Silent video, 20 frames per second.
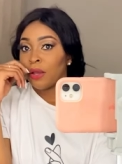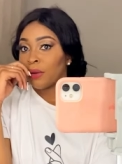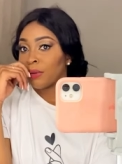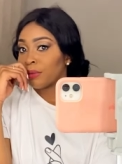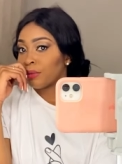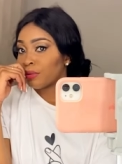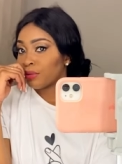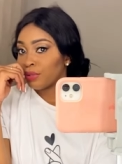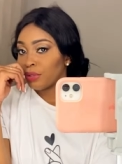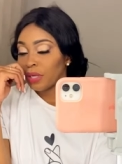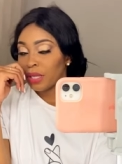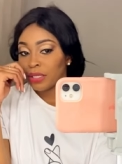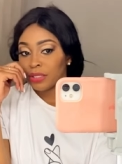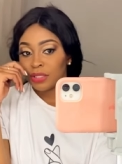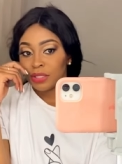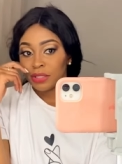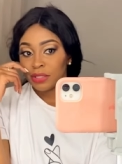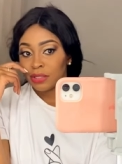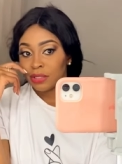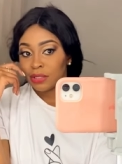Or should I
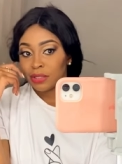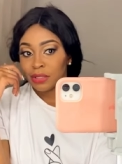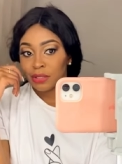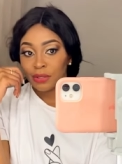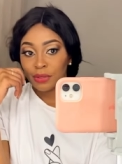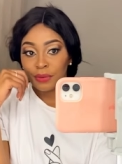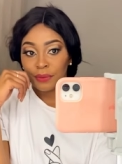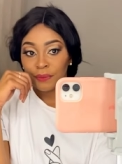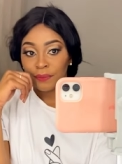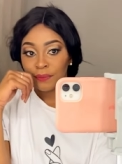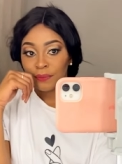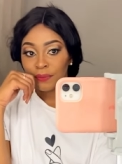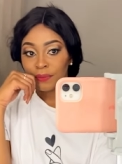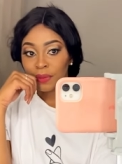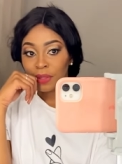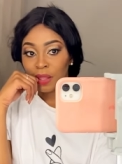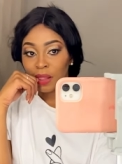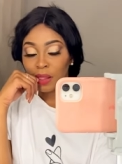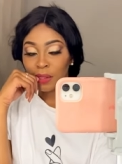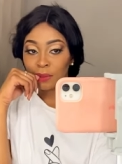just...
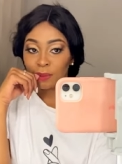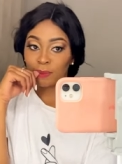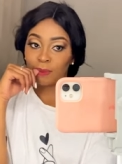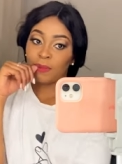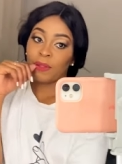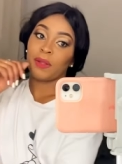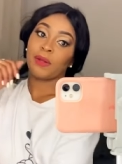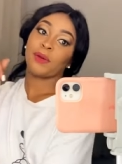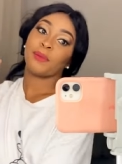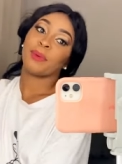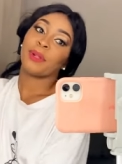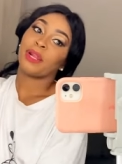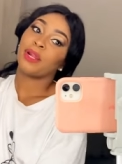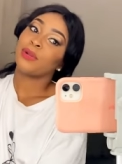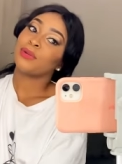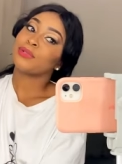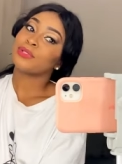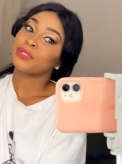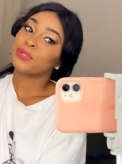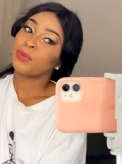Oh, but it
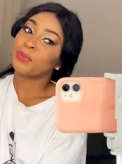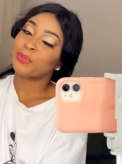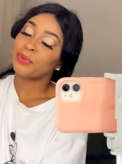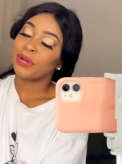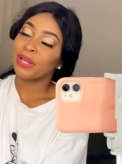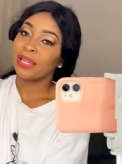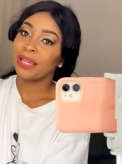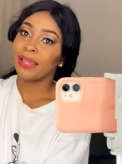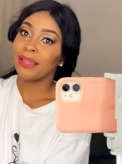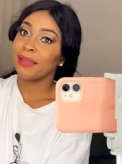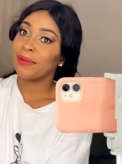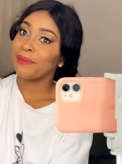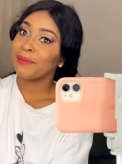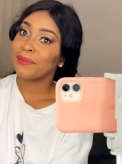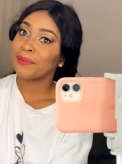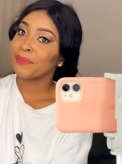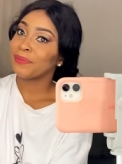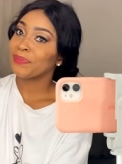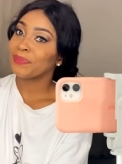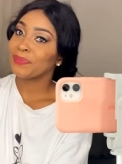looks so pretty.
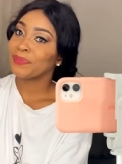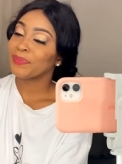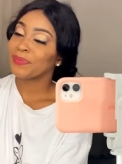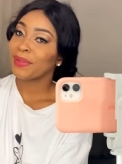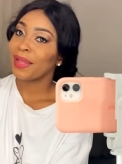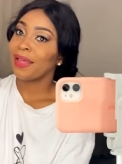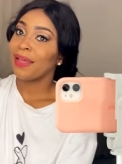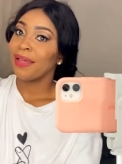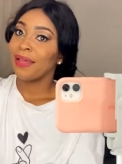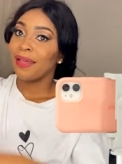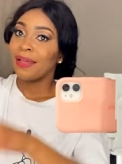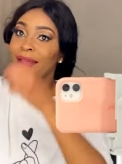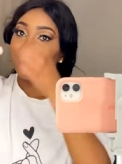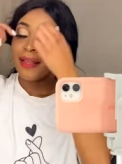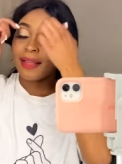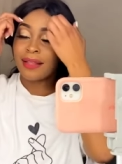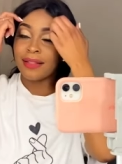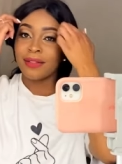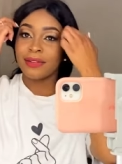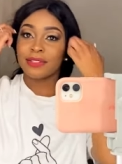
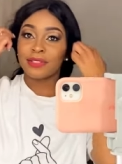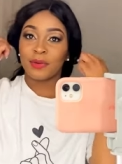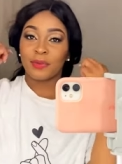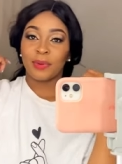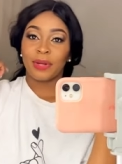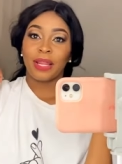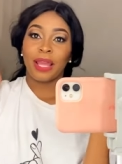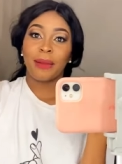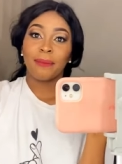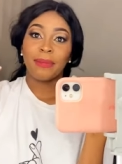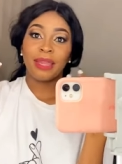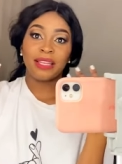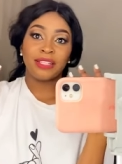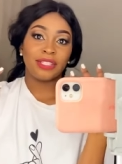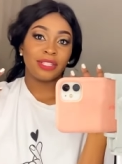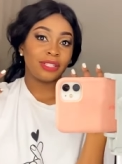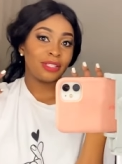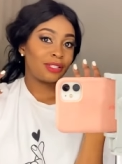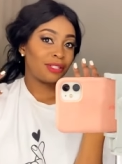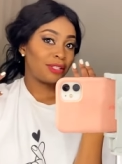It looks so pretty. I may
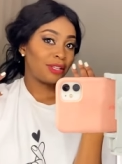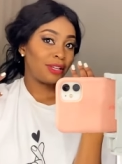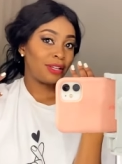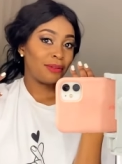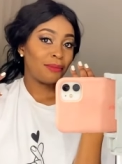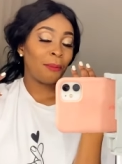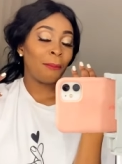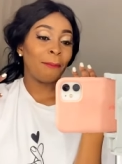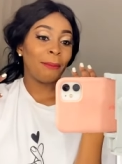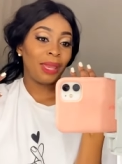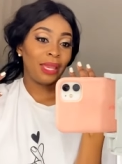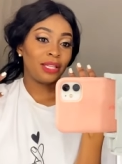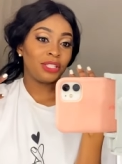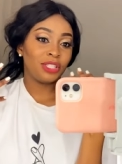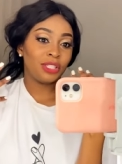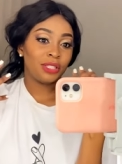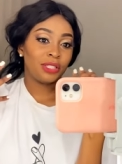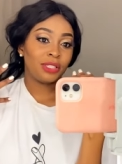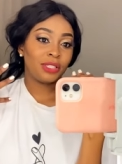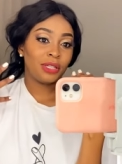just, may
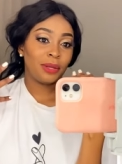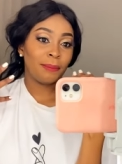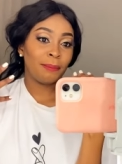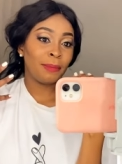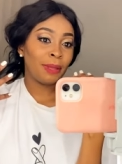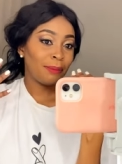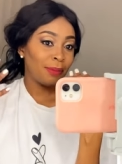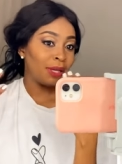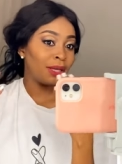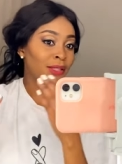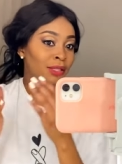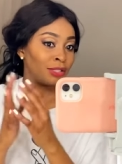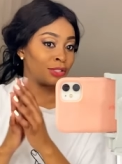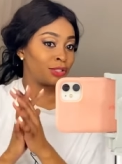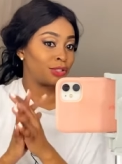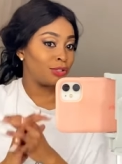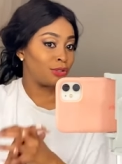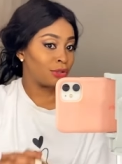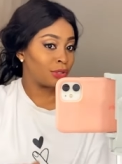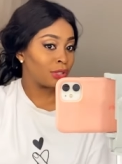just mimic
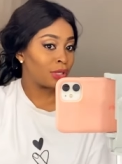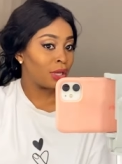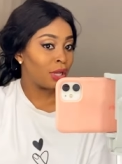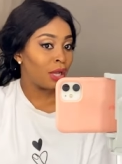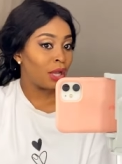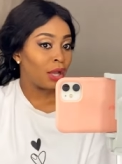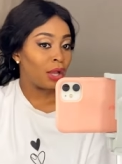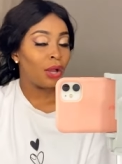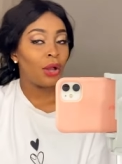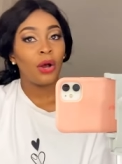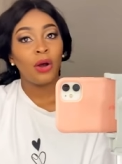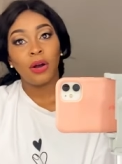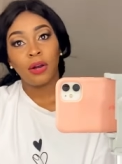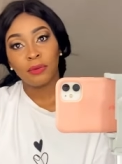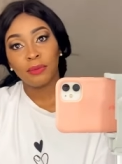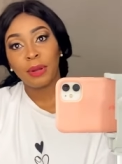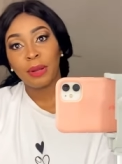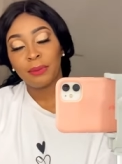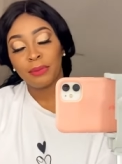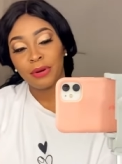this look
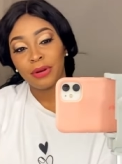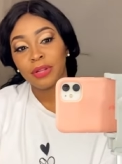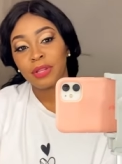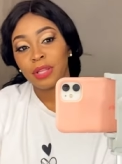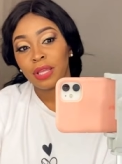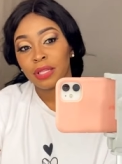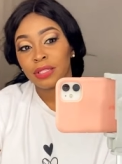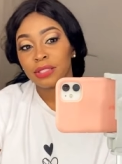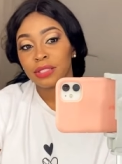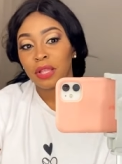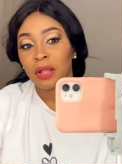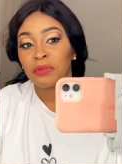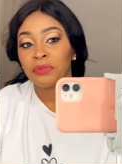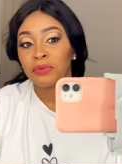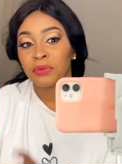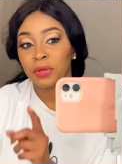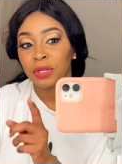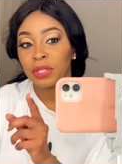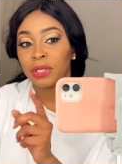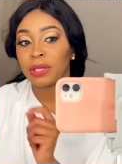on my birthday itself.
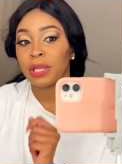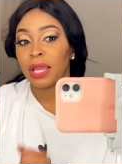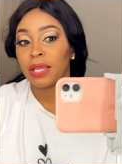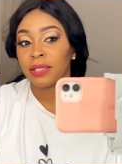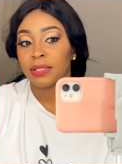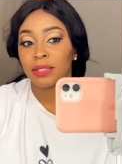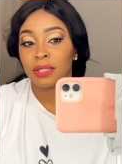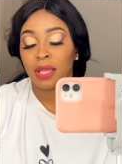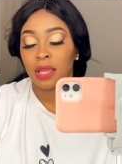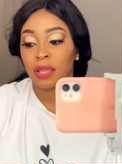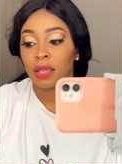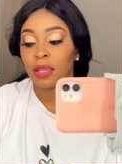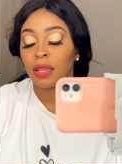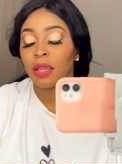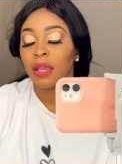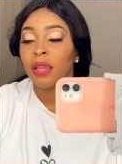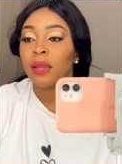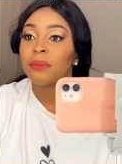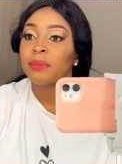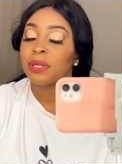What do you guys think?
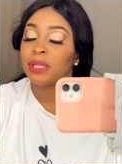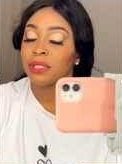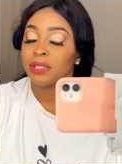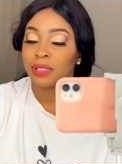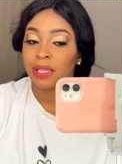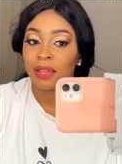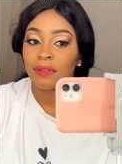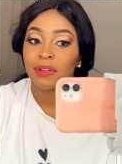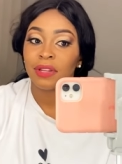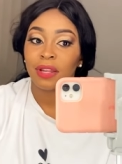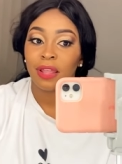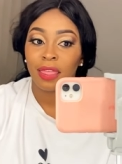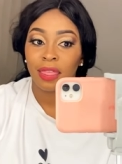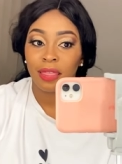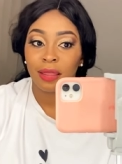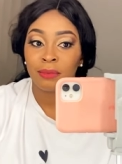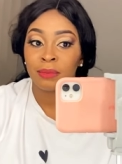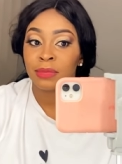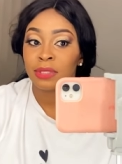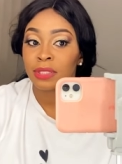Please give it a
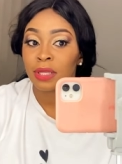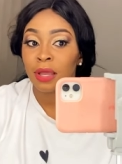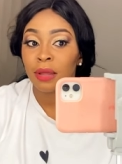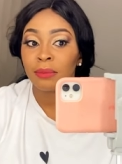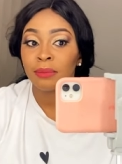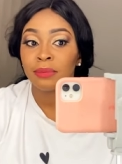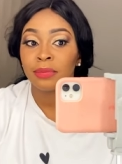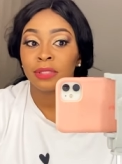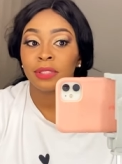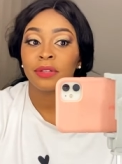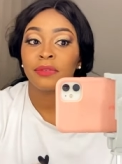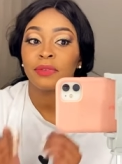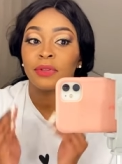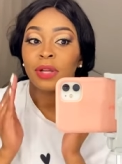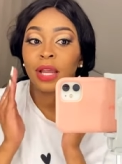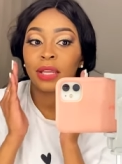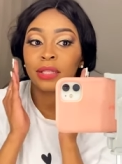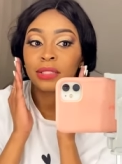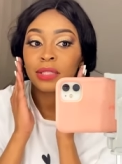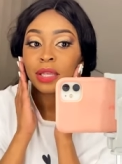thumbs up if you
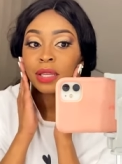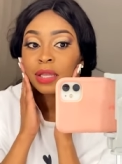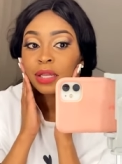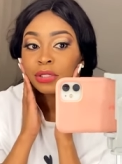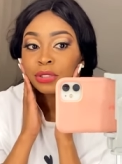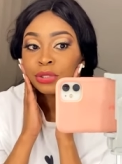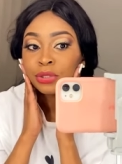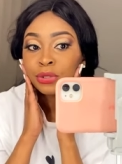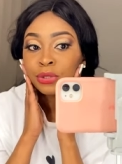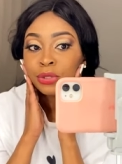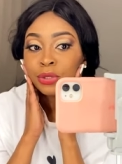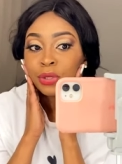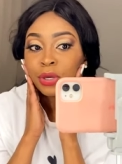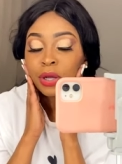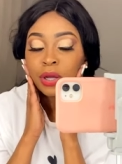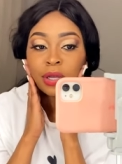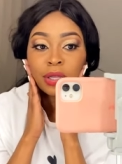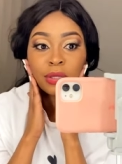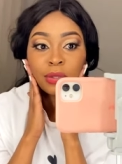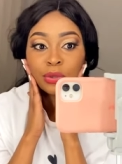guys think I should.
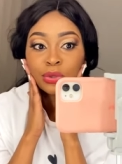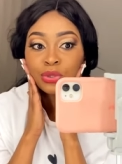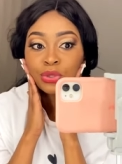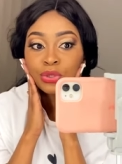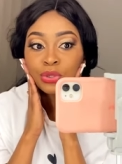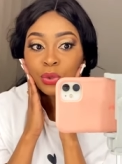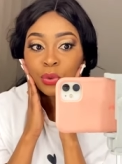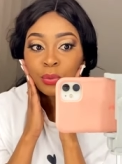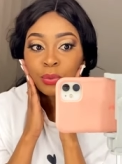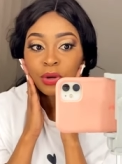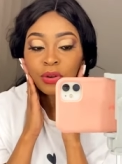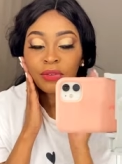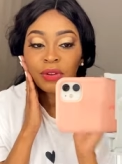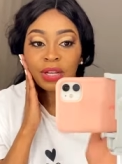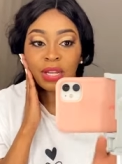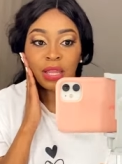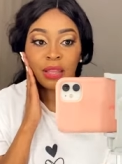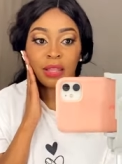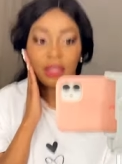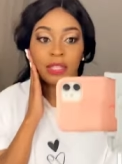Oh, it looks so
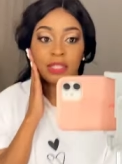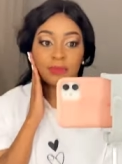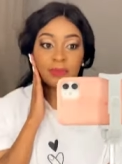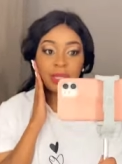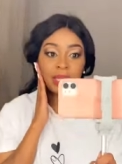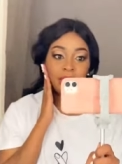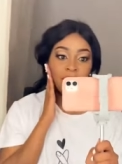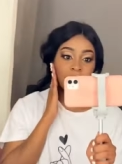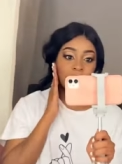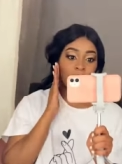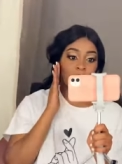perfect. I think it's my little